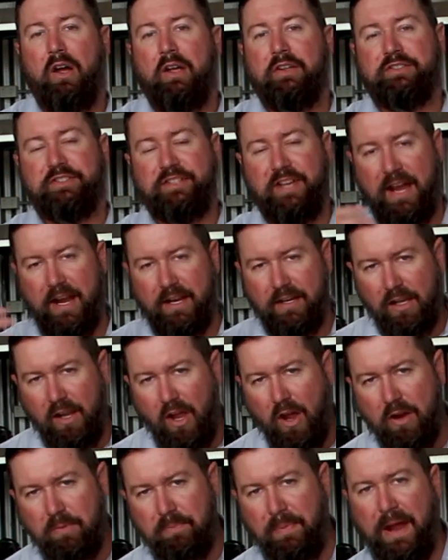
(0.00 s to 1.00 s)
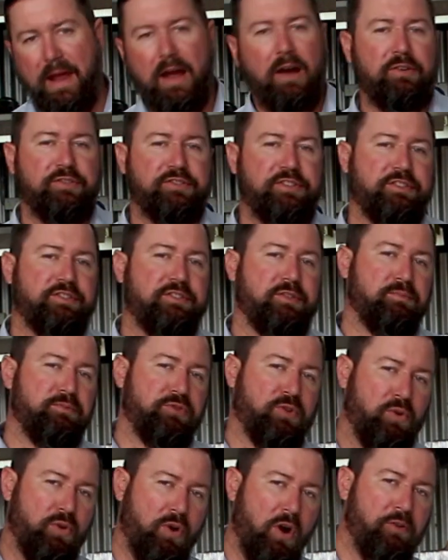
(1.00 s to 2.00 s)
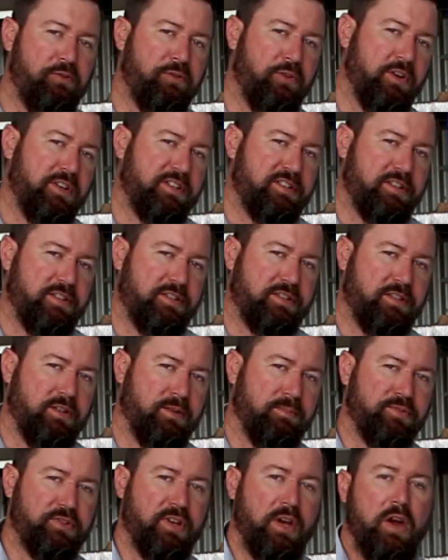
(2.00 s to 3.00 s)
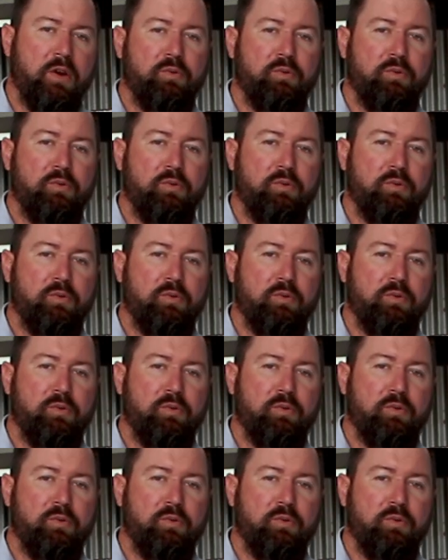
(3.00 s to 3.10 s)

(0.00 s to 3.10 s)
Standalone power systems or off-grid systems